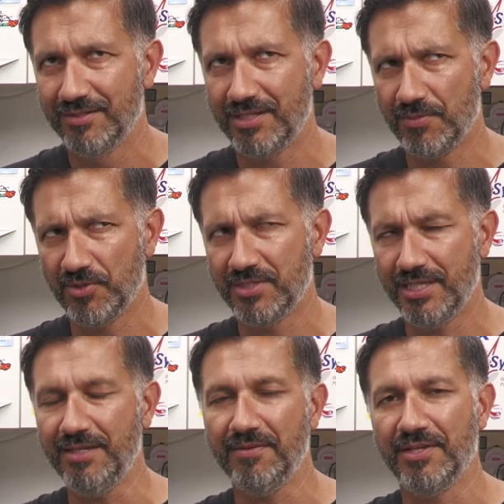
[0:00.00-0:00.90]

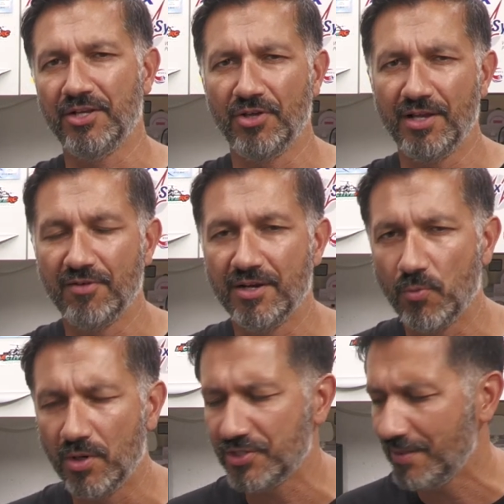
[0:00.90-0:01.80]
WC, I think I got that right,
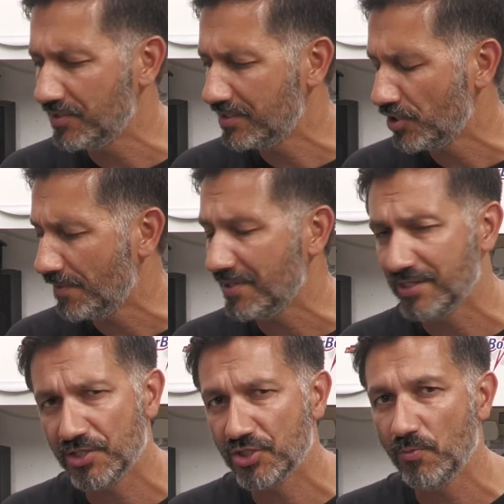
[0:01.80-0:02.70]
World Championship
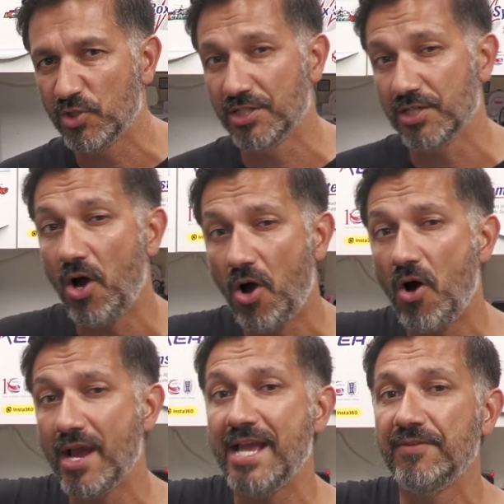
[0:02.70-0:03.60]
Edition, which is the
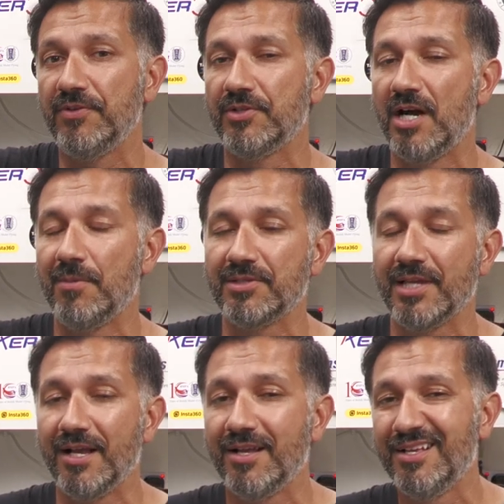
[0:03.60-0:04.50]
high-end Futaba
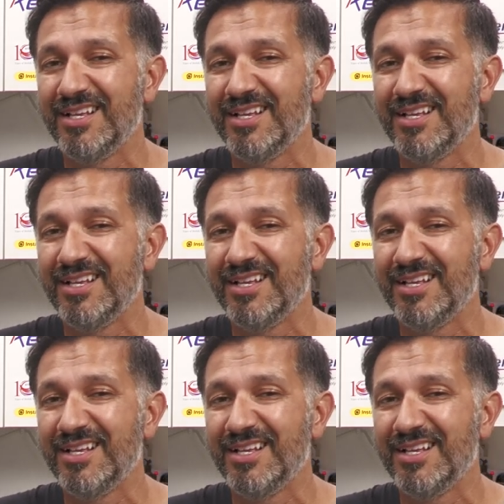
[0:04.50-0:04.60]
set,